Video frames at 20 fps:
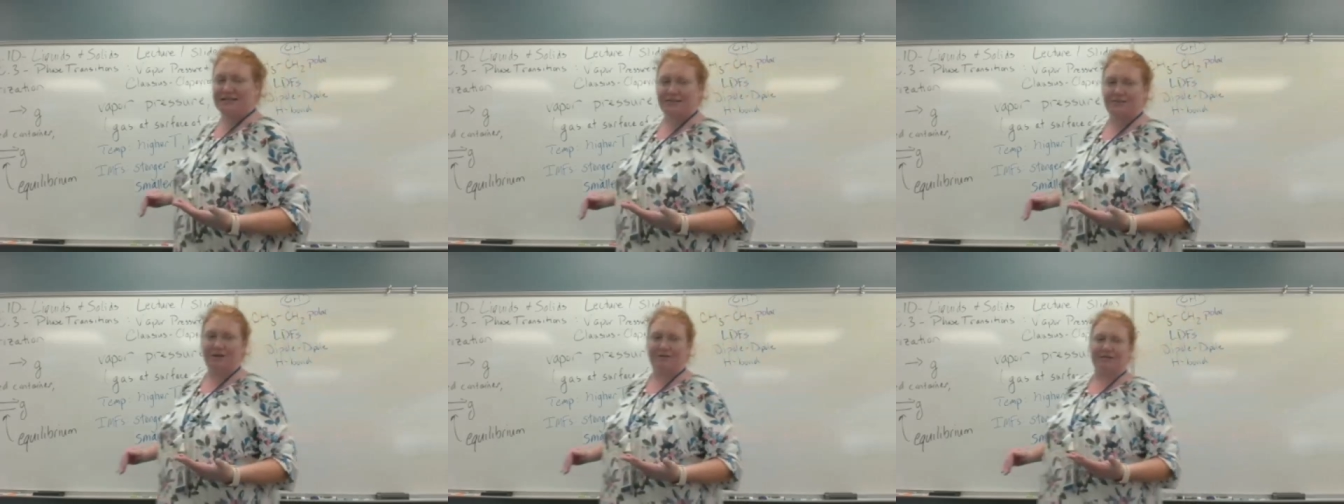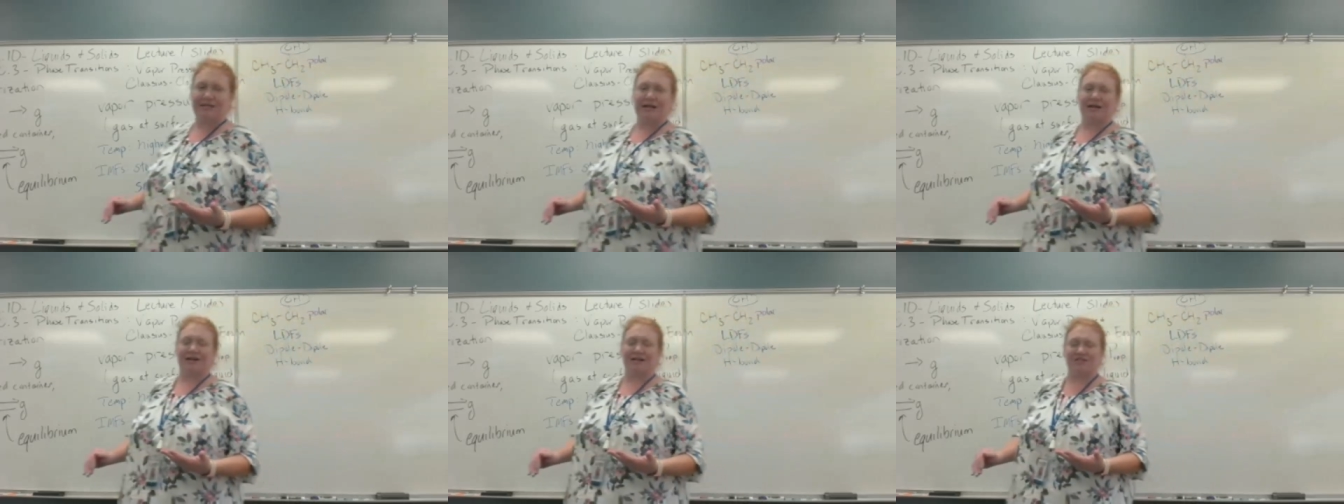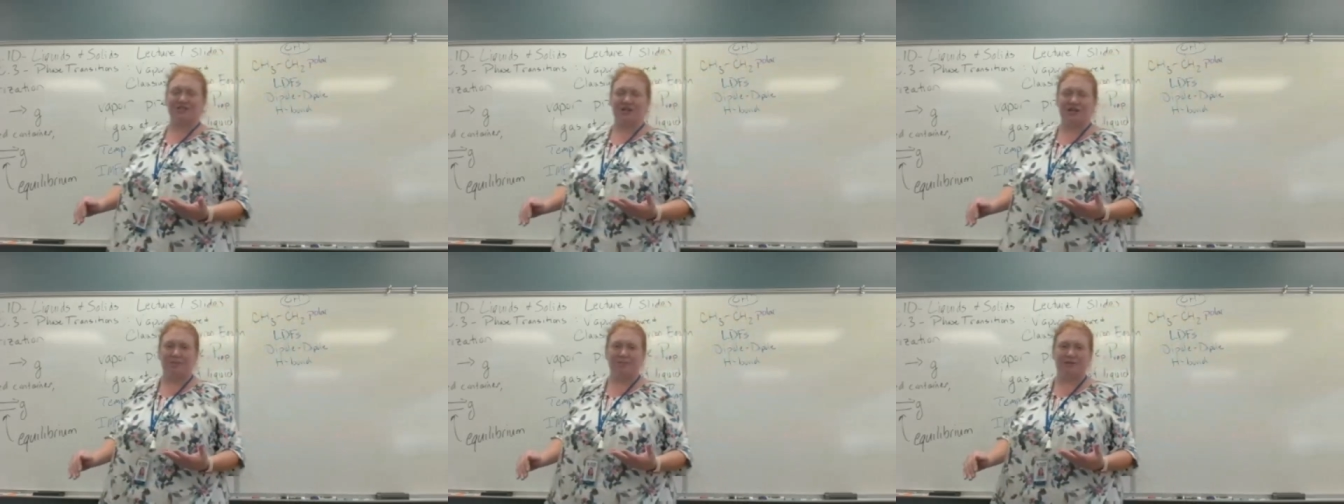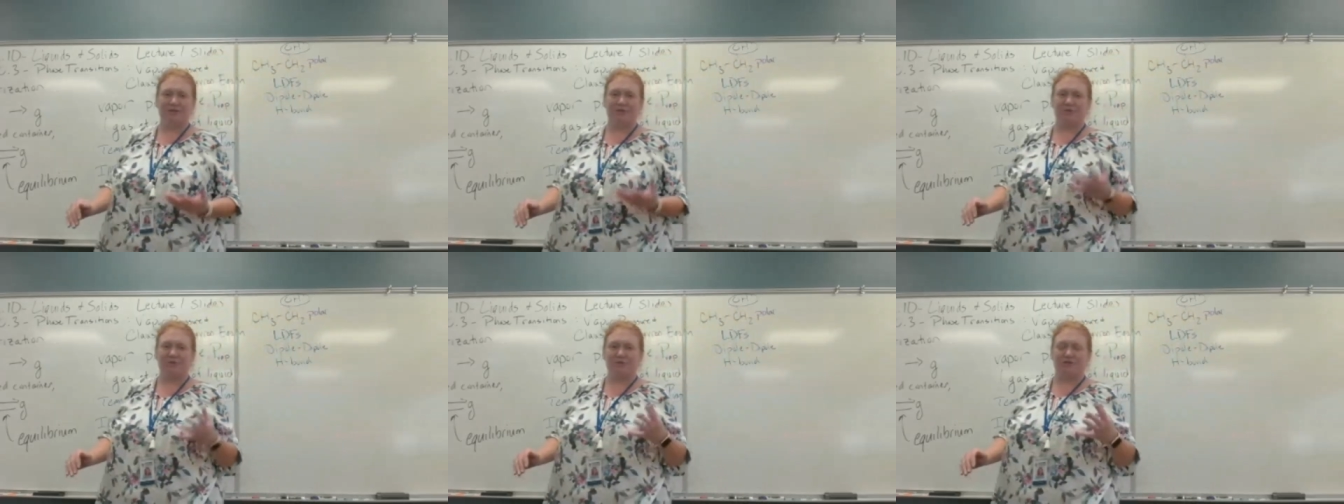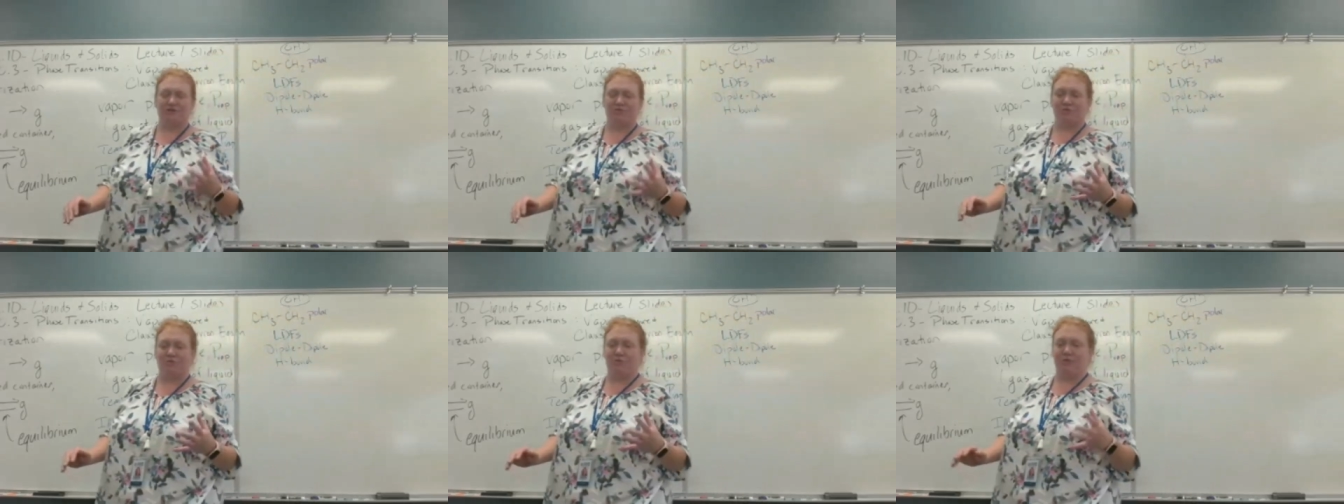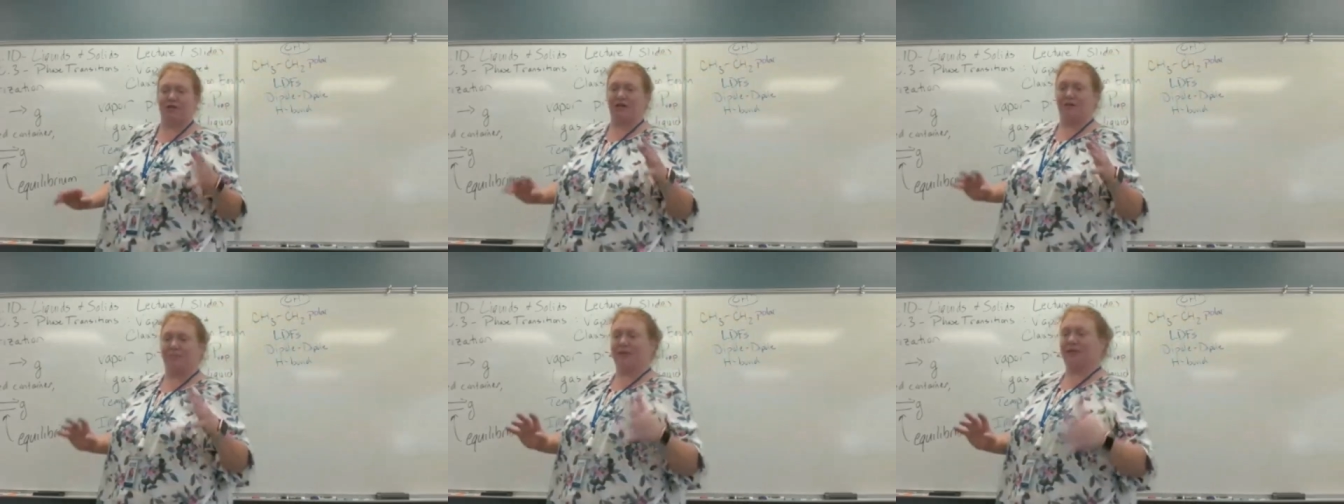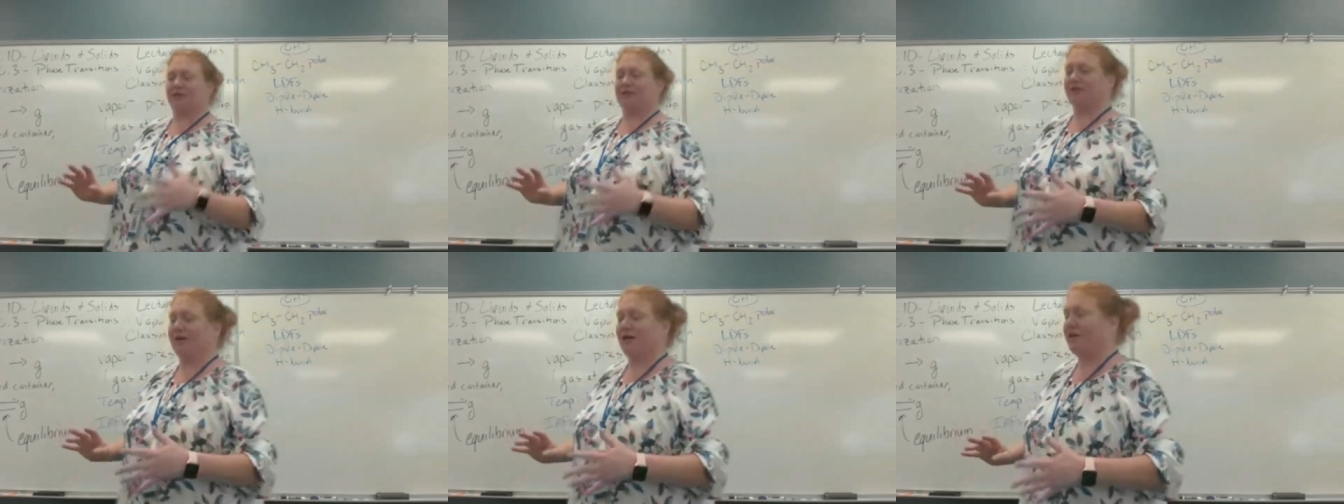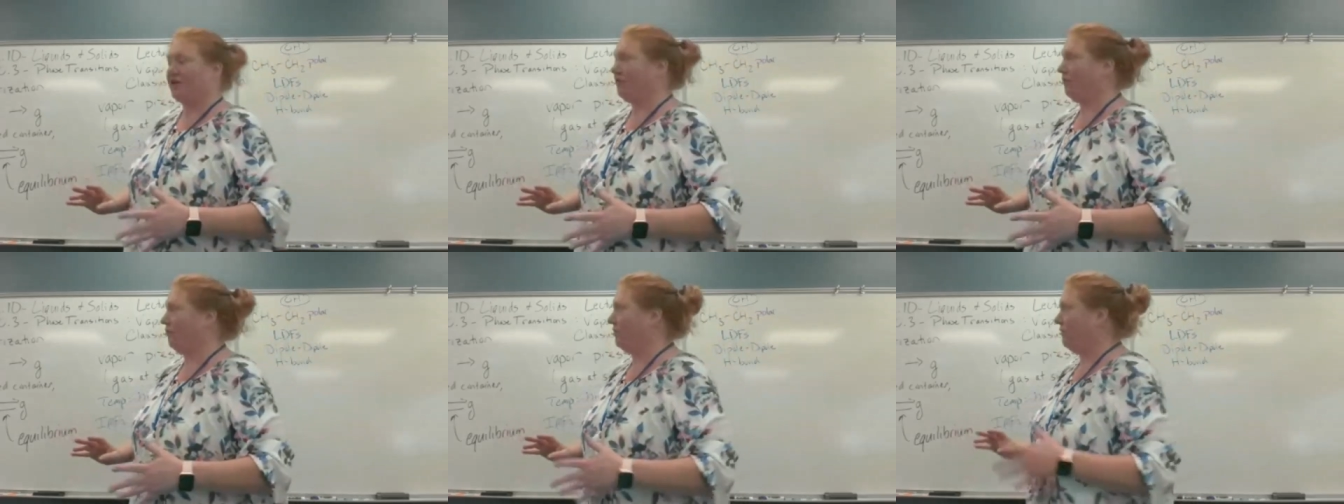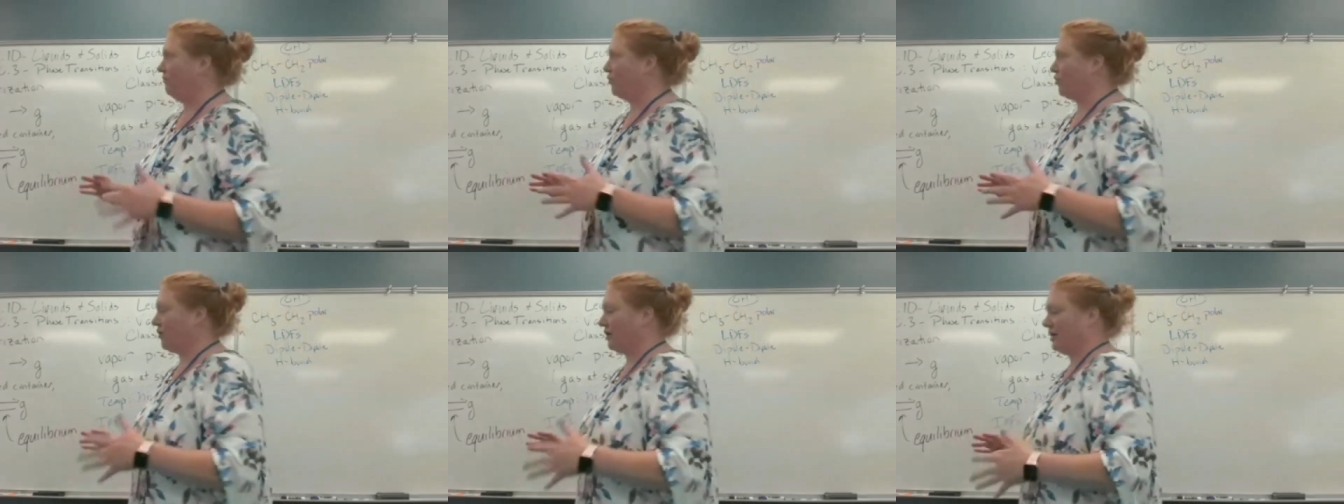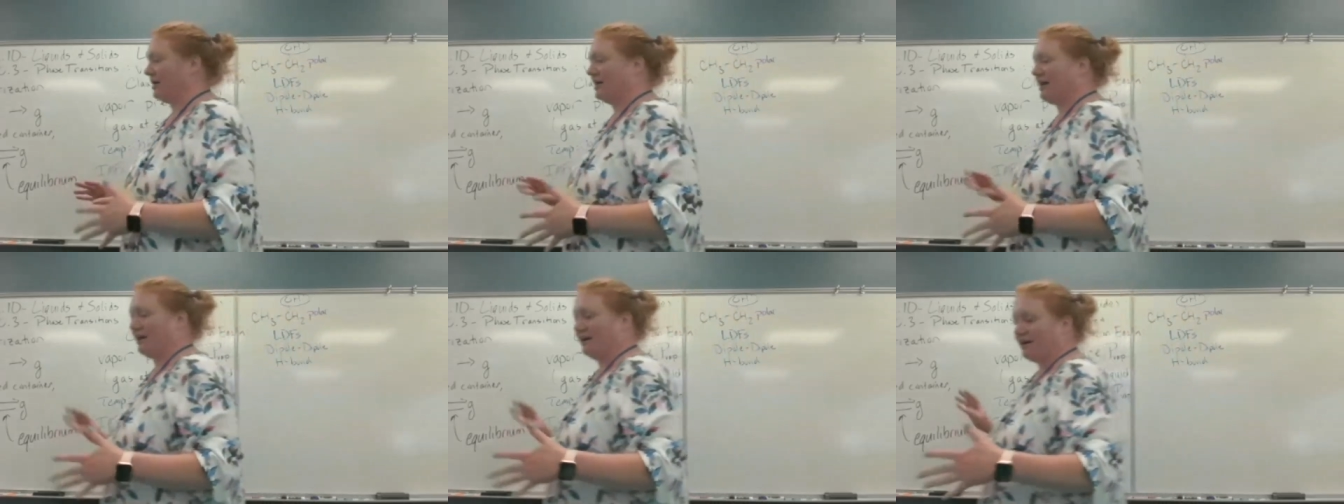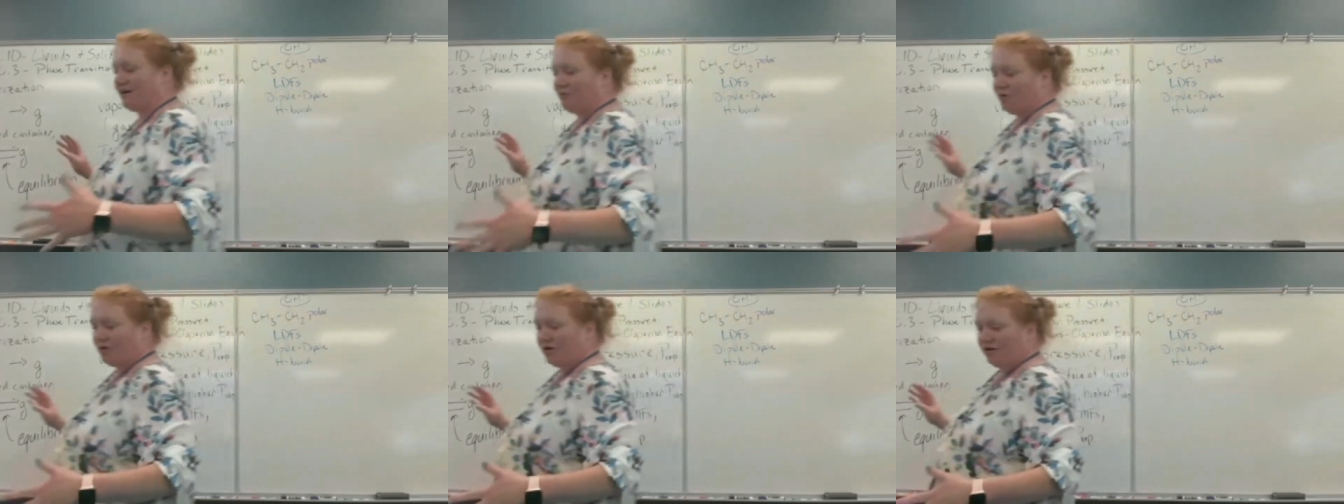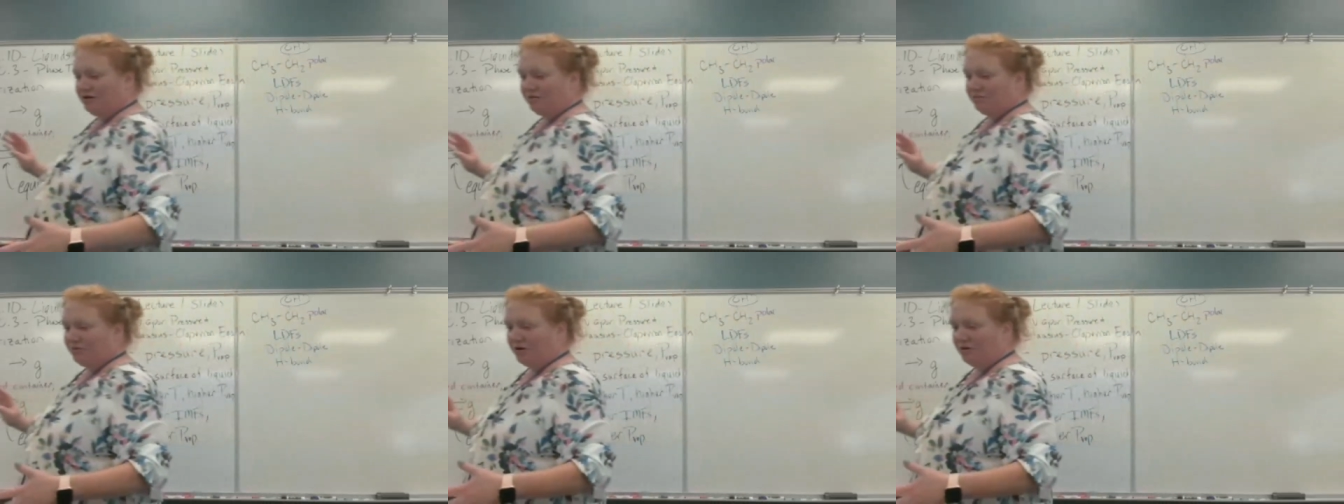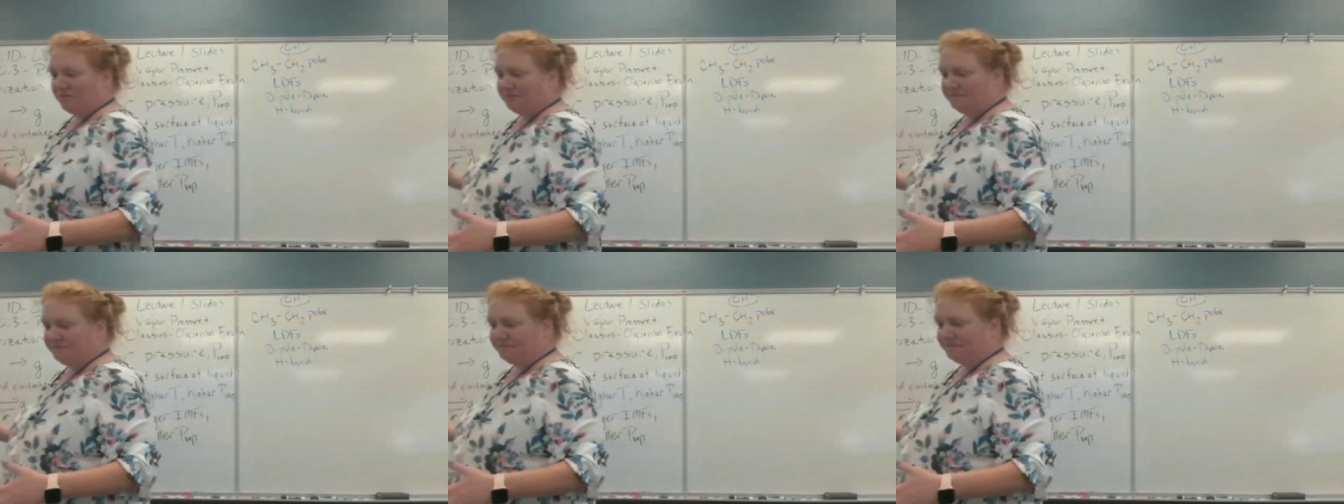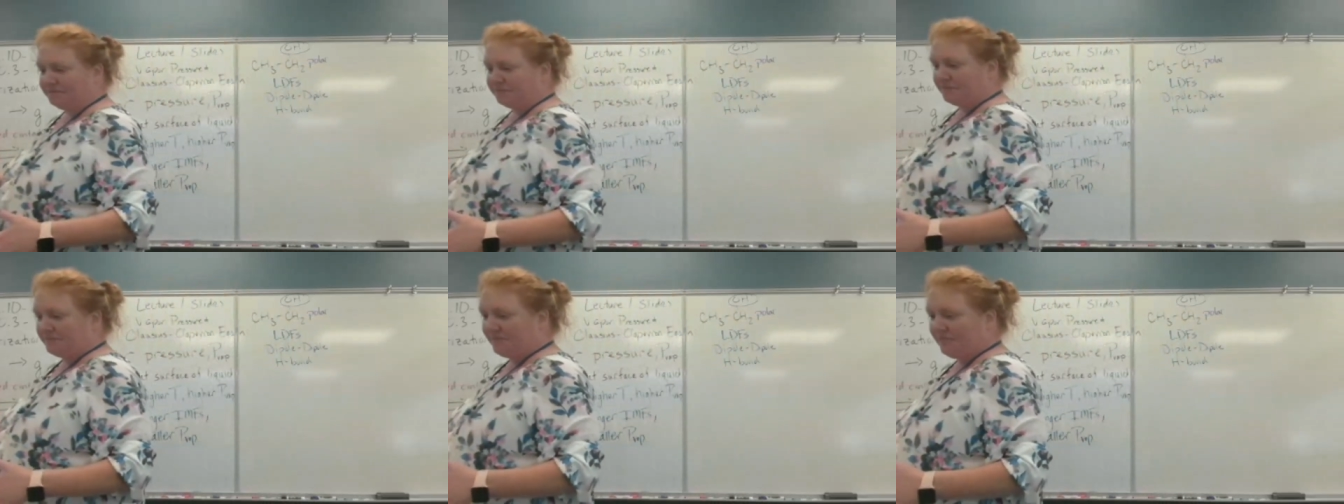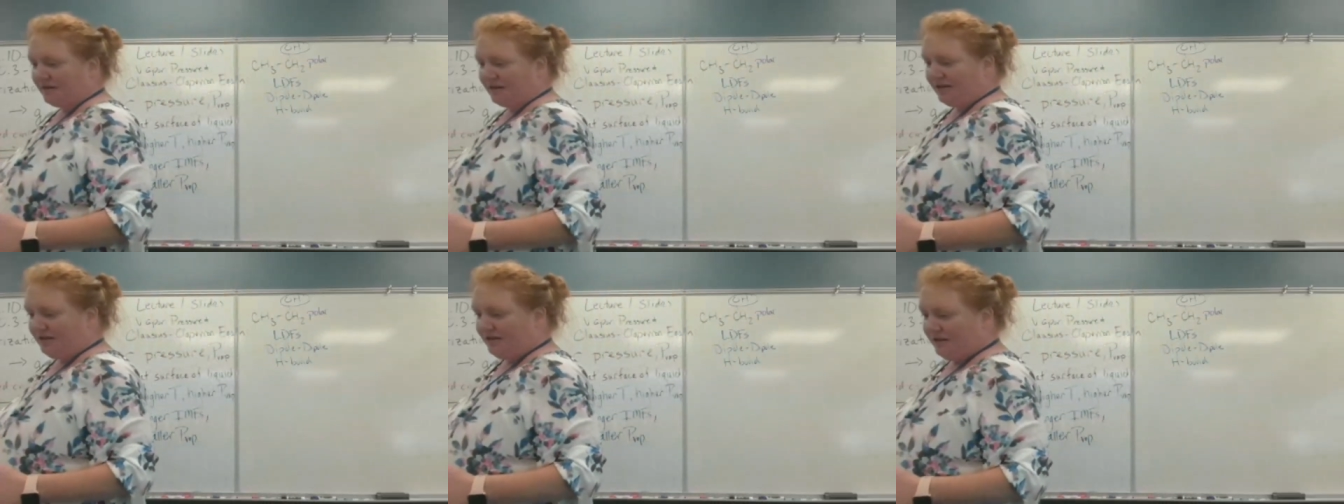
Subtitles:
And ranking is sometimes kind of good. You gotta be clear how you word it. How did I word it in the problem?